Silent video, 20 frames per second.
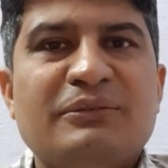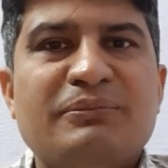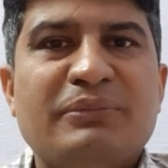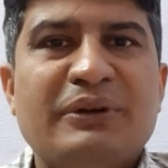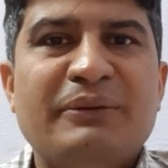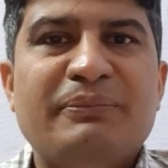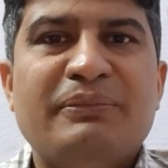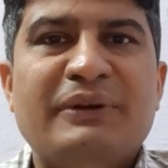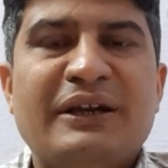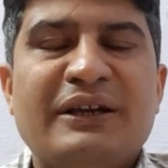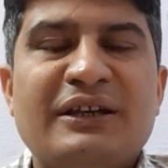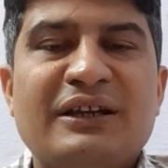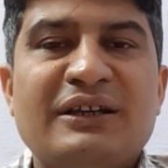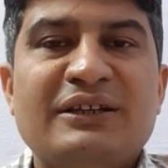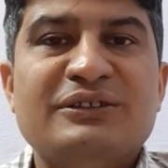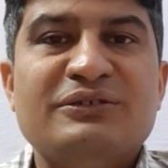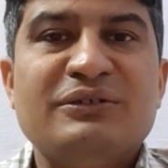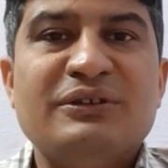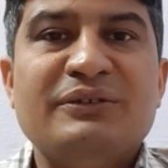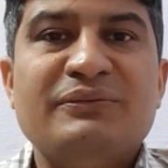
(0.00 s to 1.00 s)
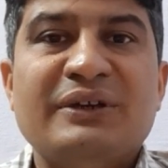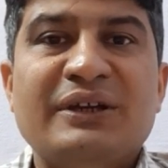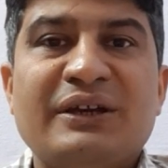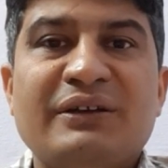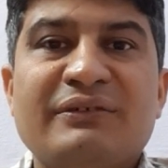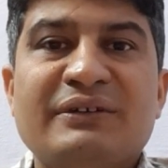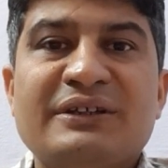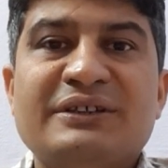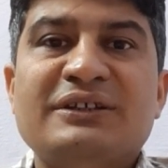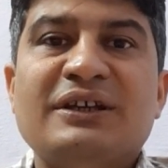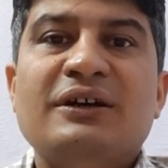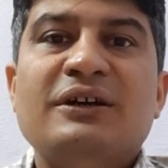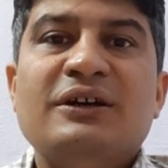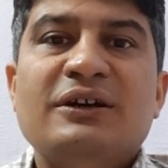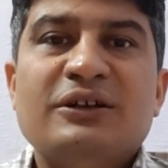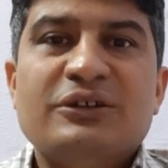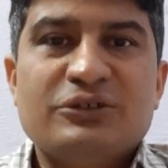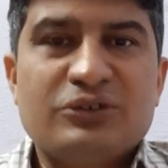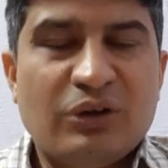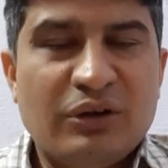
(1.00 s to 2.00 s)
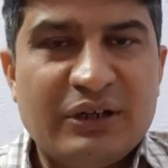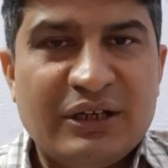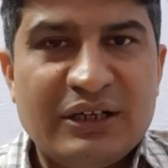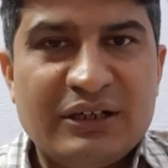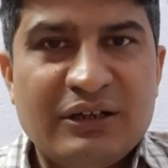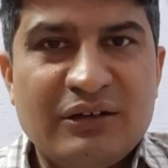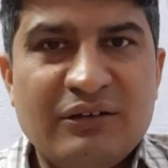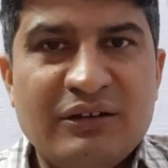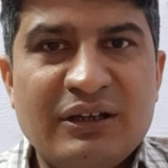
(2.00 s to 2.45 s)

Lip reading: Preprandial insulin we give is short-acting